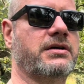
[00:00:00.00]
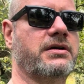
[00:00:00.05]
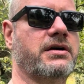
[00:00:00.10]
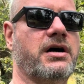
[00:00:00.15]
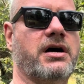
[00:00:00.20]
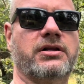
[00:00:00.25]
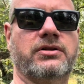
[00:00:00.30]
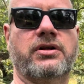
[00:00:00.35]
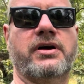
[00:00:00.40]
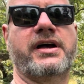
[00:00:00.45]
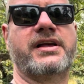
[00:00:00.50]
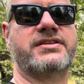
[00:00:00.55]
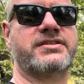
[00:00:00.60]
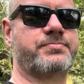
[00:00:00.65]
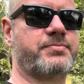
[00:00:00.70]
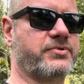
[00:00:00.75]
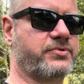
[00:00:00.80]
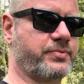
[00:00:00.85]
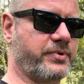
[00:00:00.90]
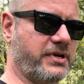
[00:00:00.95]
alliance
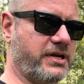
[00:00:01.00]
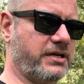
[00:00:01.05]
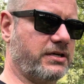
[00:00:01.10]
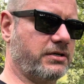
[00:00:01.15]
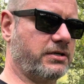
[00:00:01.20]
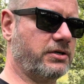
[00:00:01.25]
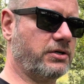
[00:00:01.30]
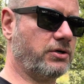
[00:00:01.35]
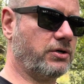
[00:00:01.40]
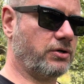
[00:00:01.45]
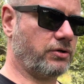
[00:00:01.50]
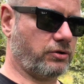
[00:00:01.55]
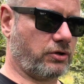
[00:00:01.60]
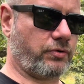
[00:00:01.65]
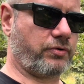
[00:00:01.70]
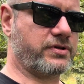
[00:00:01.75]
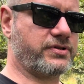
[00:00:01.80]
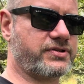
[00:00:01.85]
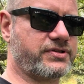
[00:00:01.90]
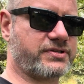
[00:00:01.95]
between
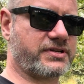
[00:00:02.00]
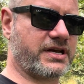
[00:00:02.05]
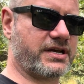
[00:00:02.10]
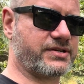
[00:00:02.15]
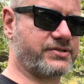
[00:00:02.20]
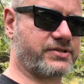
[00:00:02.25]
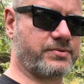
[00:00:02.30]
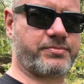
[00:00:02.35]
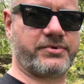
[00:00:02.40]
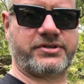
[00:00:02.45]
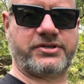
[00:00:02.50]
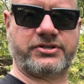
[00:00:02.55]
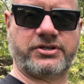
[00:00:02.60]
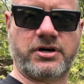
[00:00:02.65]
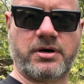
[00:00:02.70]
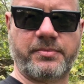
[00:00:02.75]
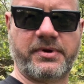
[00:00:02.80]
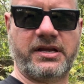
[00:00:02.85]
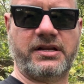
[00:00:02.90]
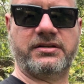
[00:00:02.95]
Lawrence as the British
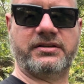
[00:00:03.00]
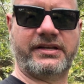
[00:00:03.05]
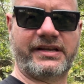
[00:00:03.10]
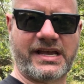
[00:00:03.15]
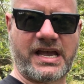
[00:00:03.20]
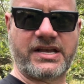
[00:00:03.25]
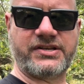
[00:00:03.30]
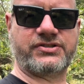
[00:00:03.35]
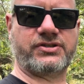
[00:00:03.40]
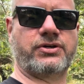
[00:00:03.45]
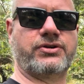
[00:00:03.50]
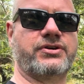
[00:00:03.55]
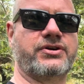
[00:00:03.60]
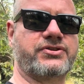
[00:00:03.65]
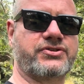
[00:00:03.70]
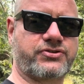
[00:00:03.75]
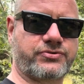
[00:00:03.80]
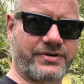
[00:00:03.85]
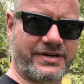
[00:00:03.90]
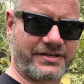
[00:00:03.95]
Army liaison
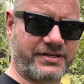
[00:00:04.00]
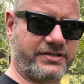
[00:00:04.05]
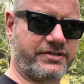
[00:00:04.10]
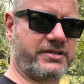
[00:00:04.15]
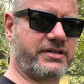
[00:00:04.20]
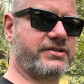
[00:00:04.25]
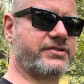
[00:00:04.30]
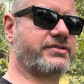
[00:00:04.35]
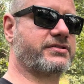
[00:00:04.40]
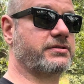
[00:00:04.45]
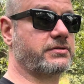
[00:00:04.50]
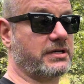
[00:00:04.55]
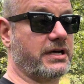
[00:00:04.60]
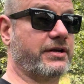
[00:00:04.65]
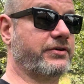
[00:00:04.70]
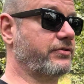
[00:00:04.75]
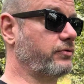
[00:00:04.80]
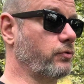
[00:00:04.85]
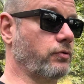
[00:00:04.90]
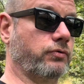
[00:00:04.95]
strategist
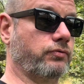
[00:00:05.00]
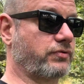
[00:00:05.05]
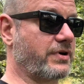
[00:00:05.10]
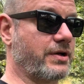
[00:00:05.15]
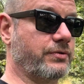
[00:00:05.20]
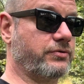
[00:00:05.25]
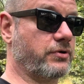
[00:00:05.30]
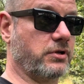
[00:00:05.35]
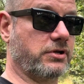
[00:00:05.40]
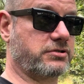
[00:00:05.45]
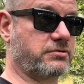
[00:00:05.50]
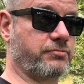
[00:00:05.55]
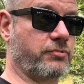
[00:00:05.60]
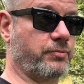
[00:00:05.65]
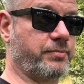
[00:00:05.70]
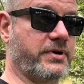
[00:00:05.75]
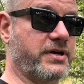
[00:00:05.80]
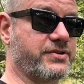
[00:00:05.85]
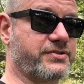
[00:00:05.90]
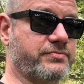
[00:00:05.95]
and all-round knowledgeable
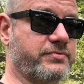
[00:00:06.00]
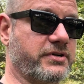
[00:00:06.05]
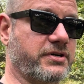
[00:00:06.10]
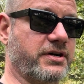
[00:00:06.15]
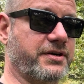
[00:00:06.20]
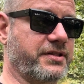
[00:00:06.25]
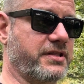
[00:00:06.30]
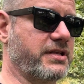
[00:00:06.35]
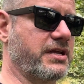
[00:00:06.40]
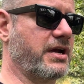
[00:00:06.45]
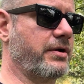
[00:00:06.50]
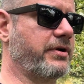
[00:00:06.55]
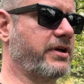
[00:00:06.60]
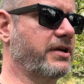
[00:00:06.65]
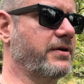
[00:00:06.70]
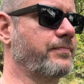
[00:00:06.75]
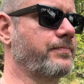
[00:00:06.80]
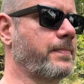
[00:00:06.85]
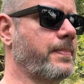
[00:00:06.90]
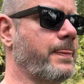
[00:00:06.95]
person regarding the
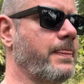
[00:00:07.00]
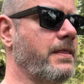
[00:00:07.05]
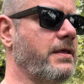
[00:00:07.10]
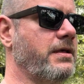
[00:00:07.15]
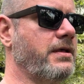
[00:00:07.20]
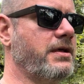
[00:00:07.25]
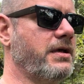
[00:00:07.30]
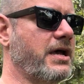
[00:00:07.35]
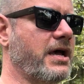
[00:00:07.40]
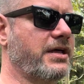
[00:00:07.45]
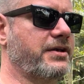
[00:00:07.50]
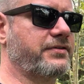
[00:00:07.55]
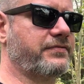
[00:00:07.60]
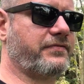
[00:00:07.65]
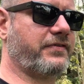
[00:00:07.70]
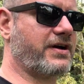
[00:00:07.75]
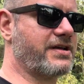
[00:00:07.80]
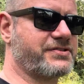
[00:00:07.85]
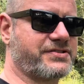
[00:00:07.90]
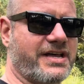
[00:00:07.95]
area, and
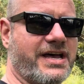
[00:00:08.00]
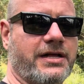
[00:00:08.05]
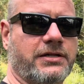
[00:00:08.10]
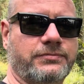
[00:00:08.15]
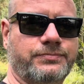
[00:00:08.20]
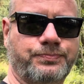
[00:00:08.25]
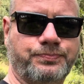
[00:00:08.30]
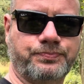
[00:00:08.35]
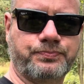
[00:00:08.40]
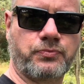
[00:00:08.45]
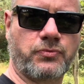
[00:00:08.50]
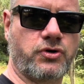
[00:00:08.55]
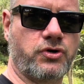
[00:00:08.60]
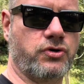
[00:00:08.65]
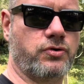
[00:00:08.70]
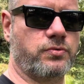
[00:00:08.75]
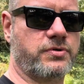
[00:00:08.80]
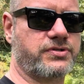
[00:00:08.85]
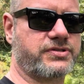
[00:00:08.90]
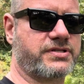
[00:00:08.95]
Faisal,
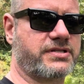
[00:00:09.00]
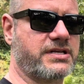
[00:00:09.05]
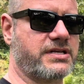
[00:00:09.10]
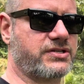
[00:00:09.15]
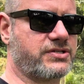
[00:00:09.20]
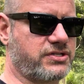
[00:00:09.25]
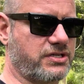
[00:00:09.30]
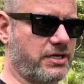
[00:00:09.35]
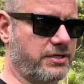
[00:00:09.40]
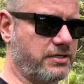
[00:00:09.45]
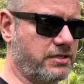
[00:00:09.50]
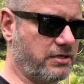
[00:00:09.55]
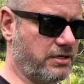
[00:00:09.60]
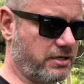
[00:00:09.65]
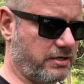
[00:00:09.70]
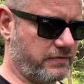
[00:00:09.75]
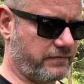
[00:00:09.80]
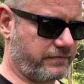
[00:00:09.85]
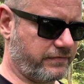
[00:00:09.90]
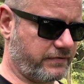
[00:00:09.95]
who was the son
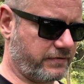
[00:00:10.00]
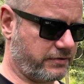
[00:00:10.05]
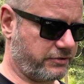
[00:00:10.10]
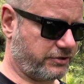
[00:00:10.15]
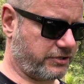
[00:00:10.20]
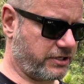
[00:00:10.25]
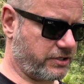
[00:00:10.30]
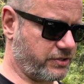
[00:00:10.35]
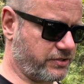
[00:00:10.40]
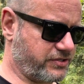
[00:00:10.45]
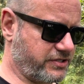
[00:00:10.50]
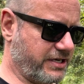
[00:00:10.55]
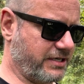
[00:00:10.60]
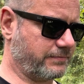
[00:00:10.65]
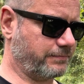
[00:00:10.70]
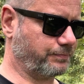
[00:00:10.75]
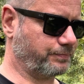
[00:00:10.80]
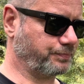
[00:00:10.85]
of Sheikh Hussein.